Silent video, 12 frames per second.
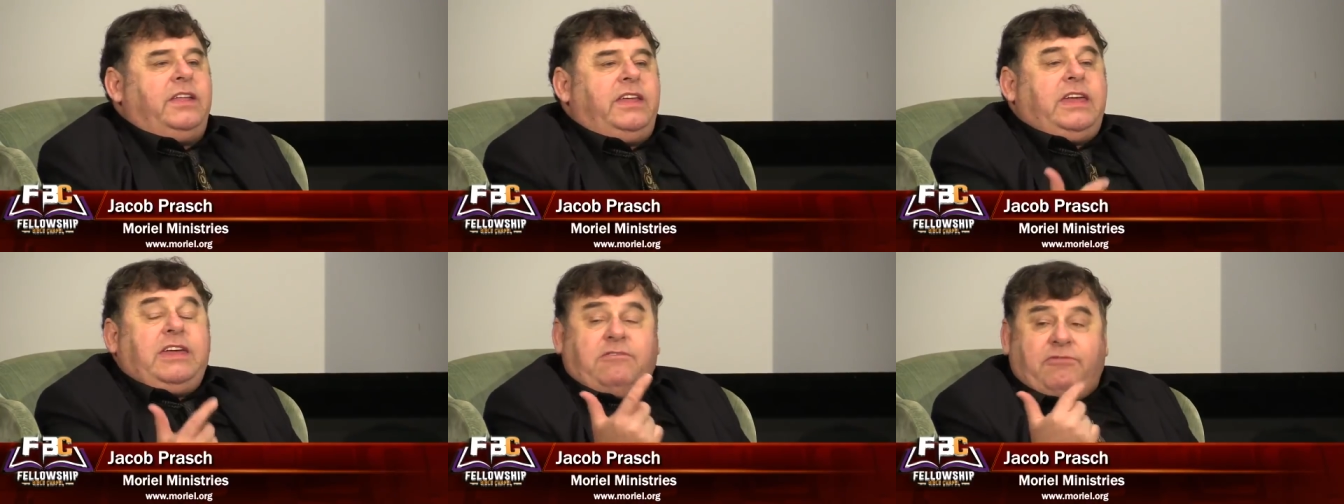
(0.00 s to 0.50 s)

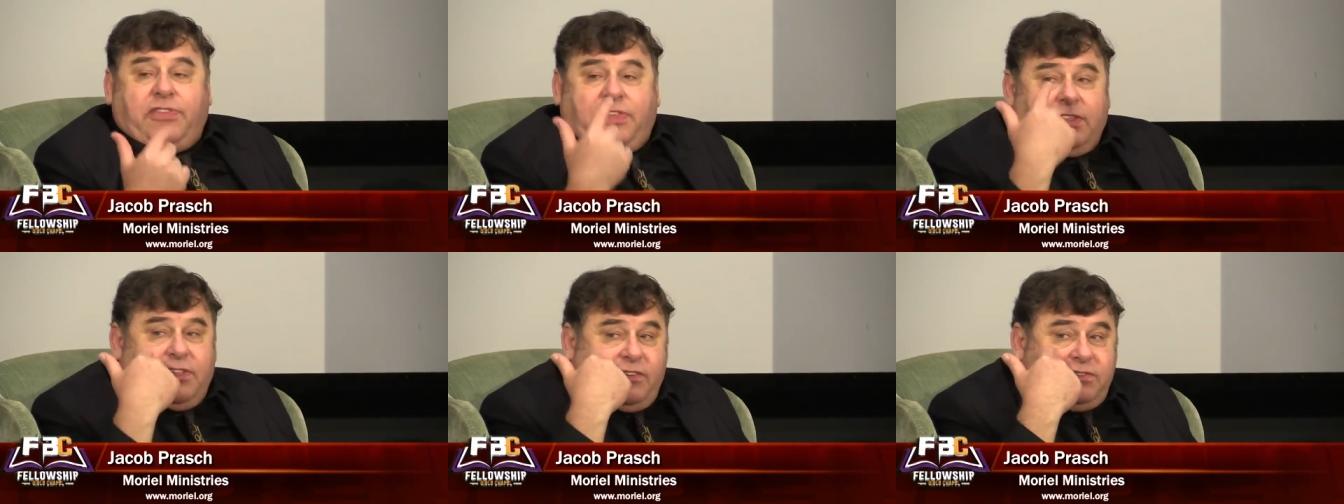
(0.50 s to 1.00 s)
Eve,
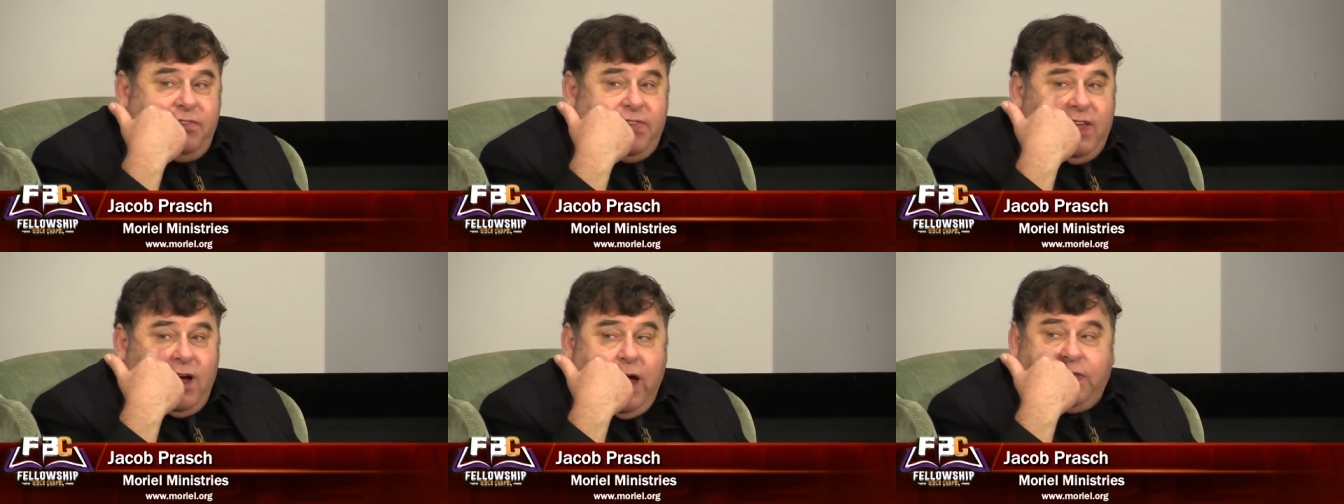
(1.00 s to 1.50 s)
the lust of
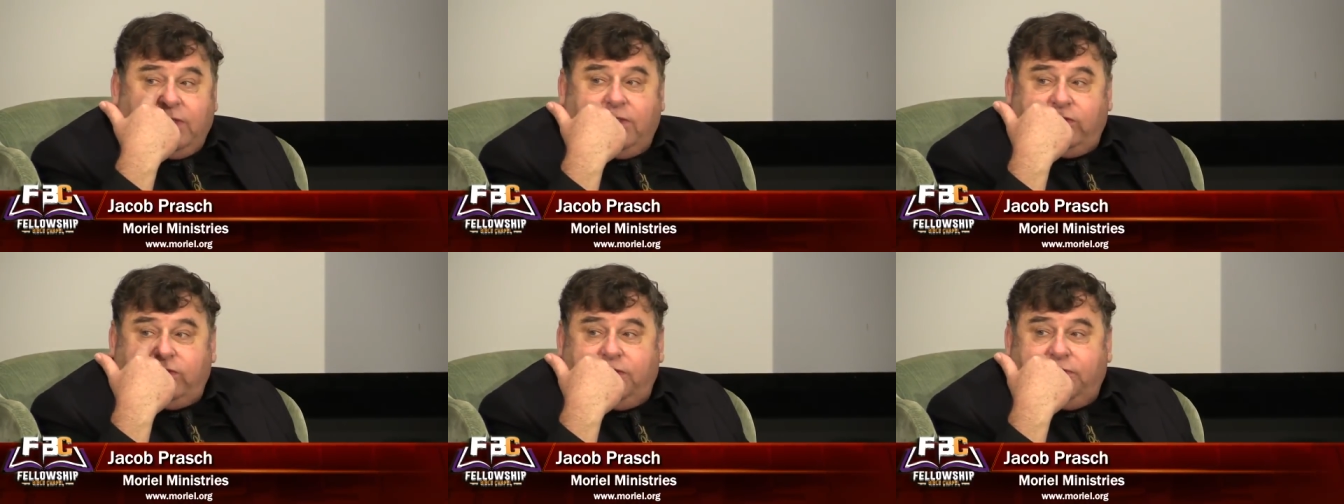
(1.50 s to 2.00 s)
the eye, the
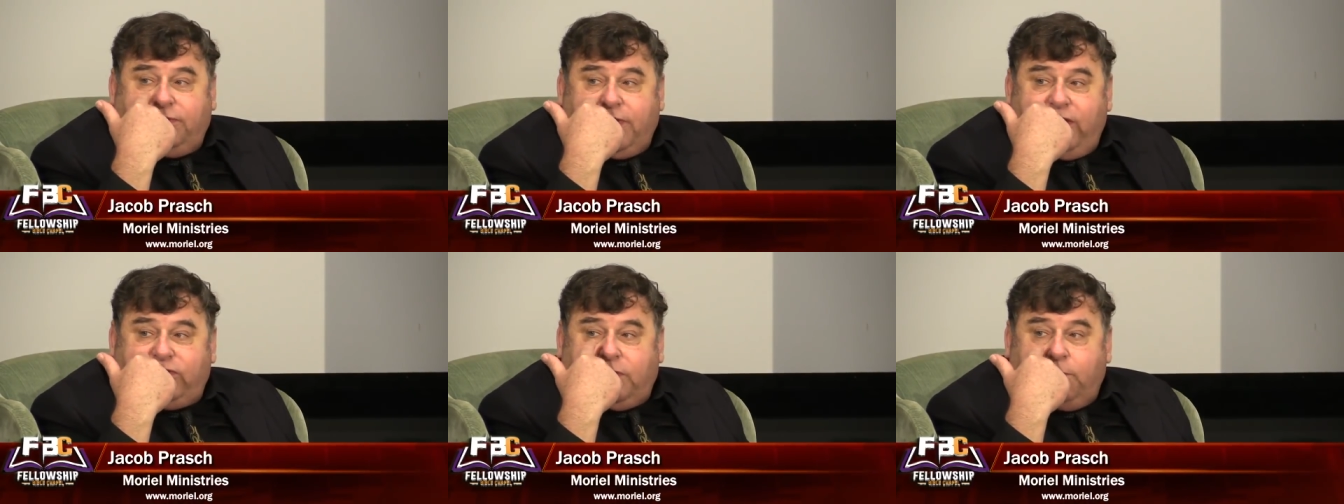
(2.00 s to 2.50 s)
lust of the
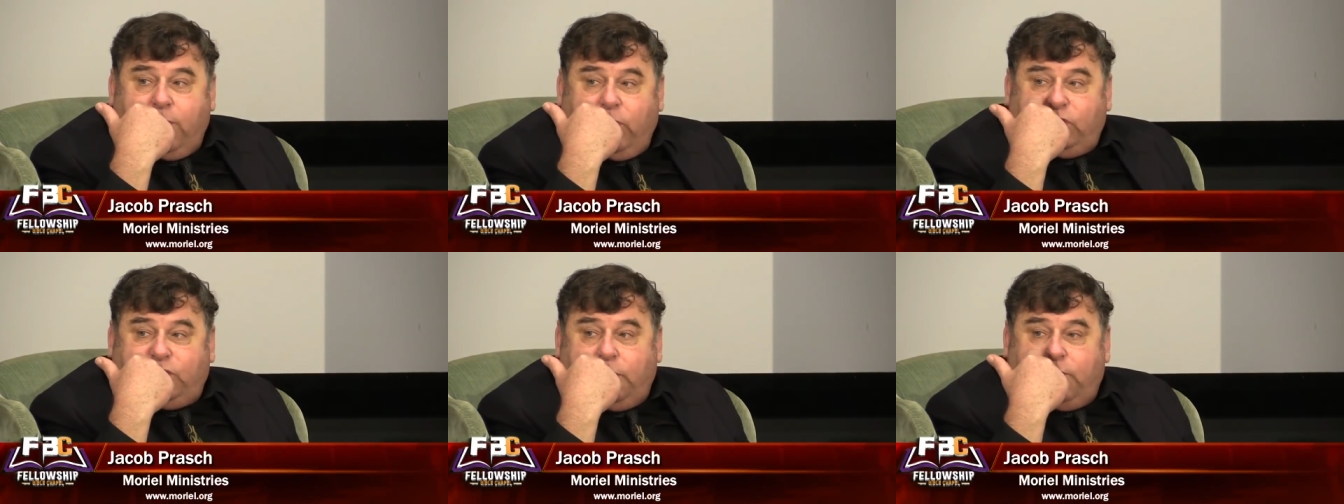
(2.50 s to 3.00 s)
flesh, the
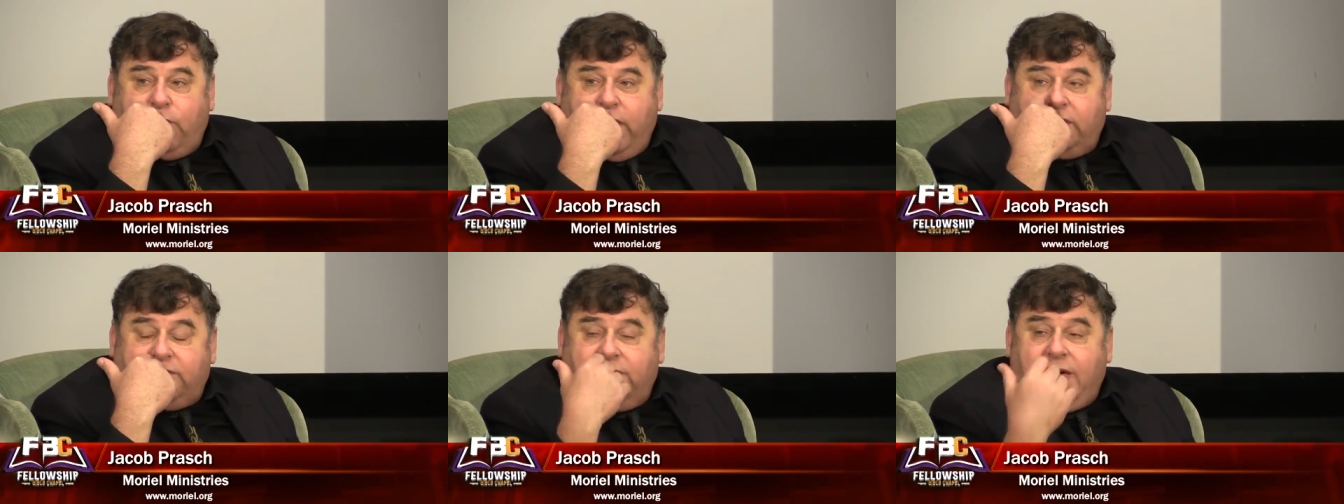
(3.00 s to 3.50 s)
boastful
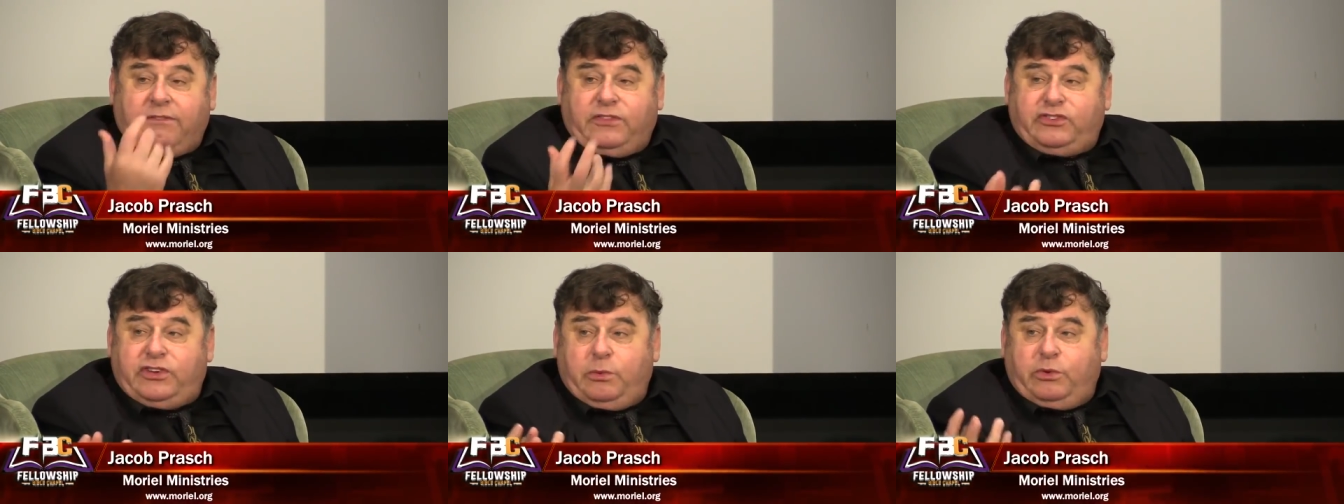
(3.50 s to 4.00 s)
pride of life,
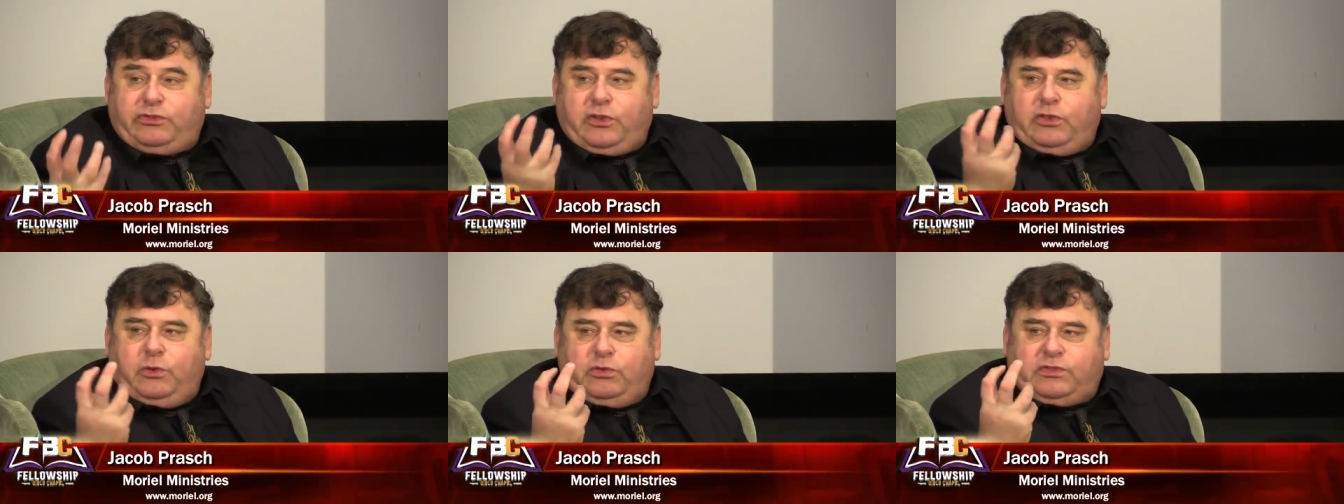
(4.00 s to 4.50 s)
she was
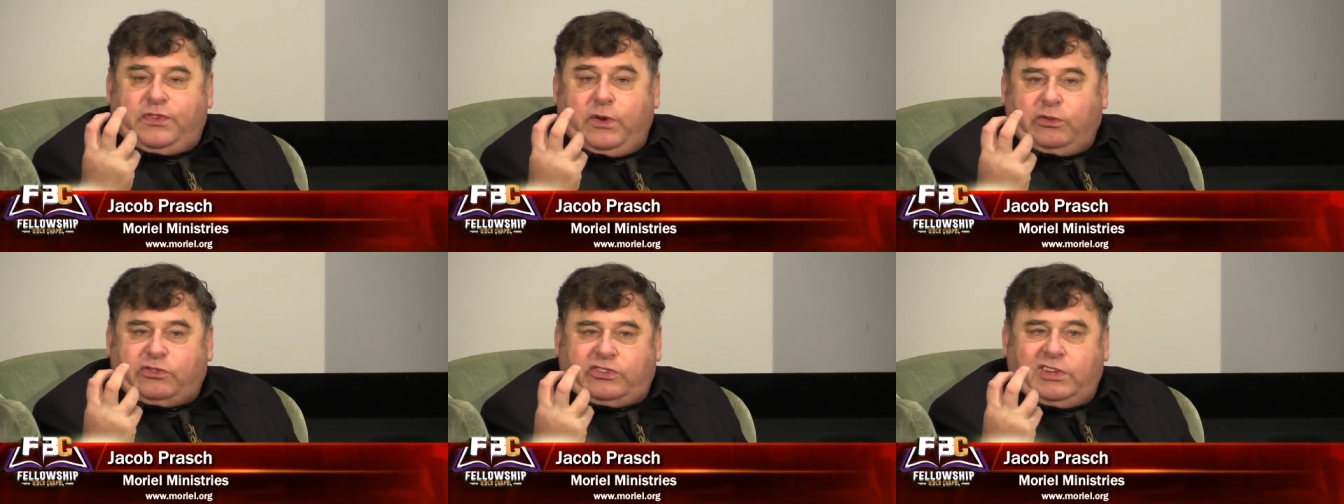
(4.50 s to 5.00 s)
seduced
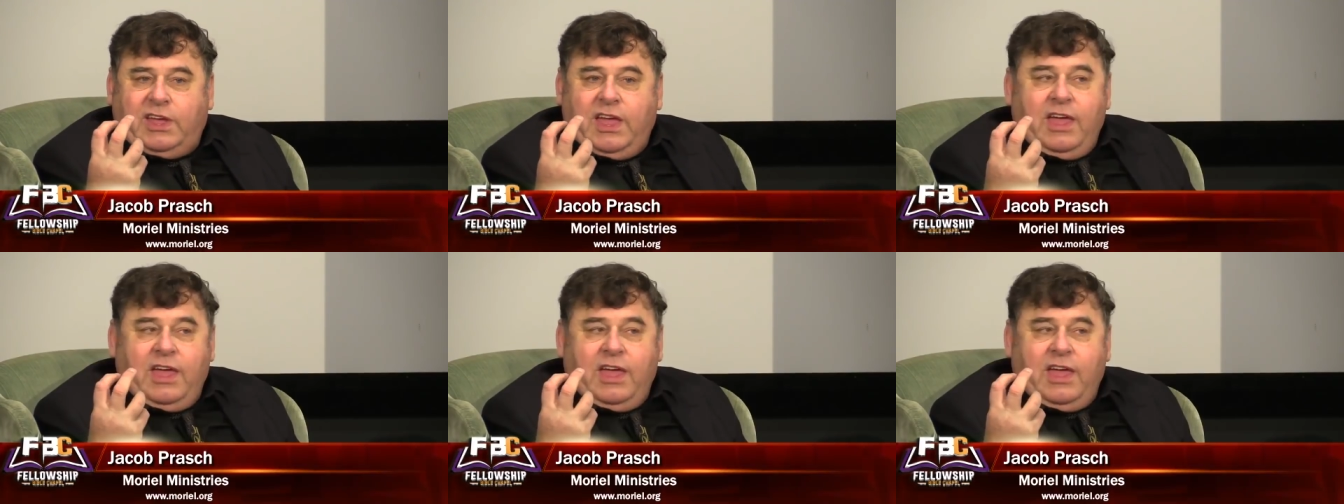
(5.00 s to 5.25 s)
first.